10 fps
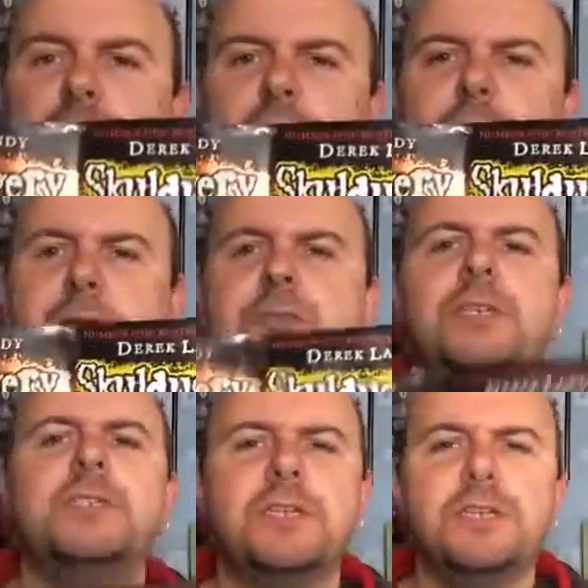a few pounds
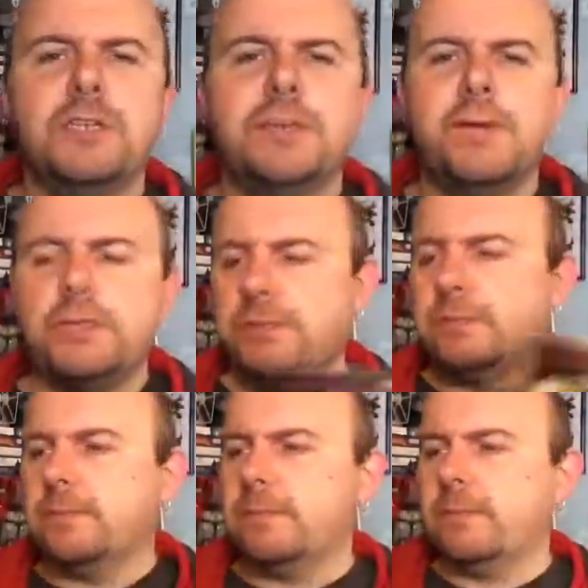each, as you can imagine.
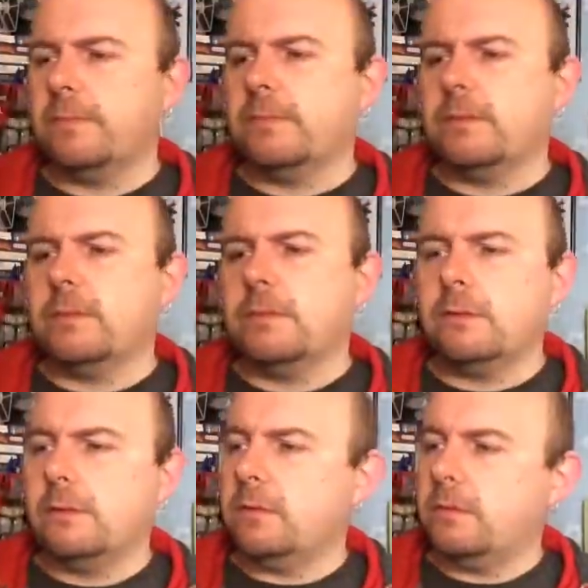
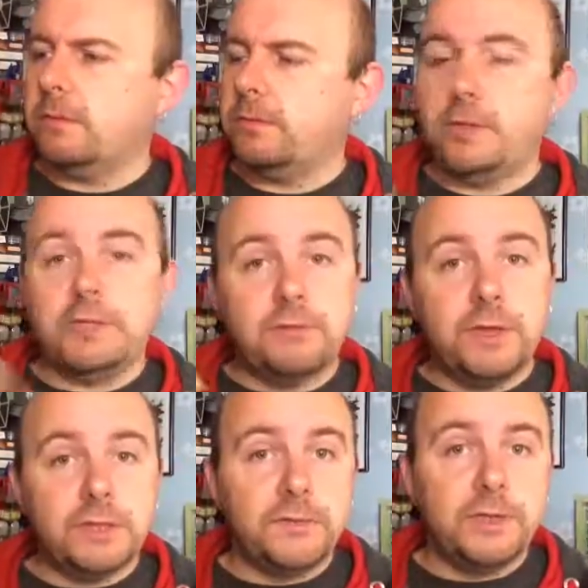But these are
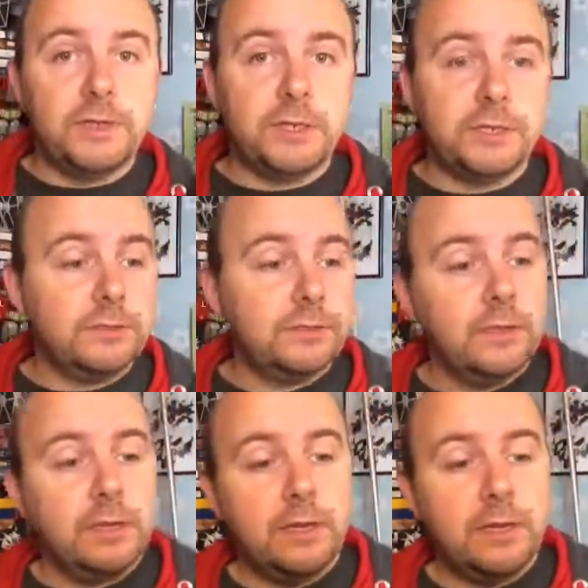great to have in the collection.
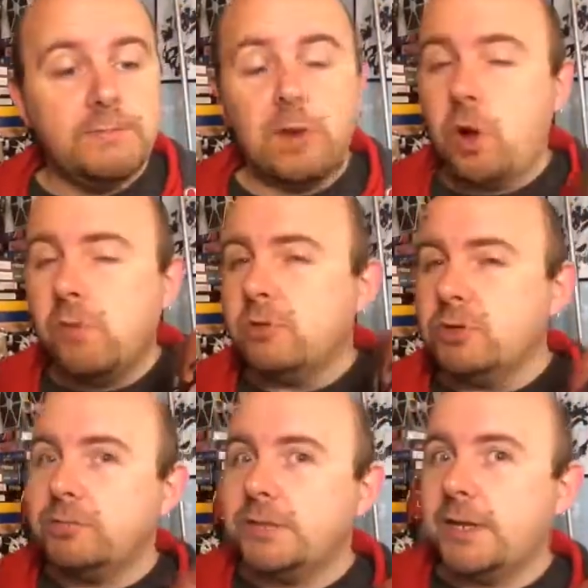
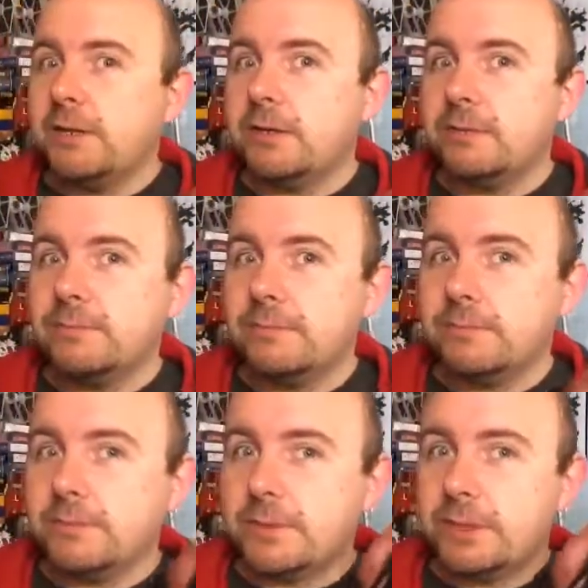Almost up to date now,
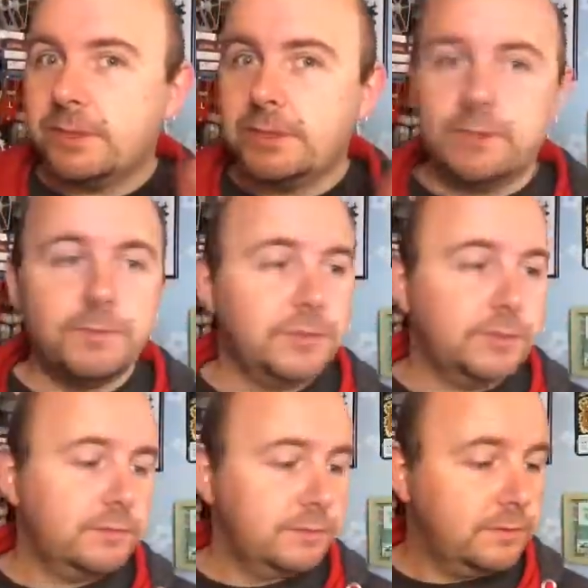collecting these books.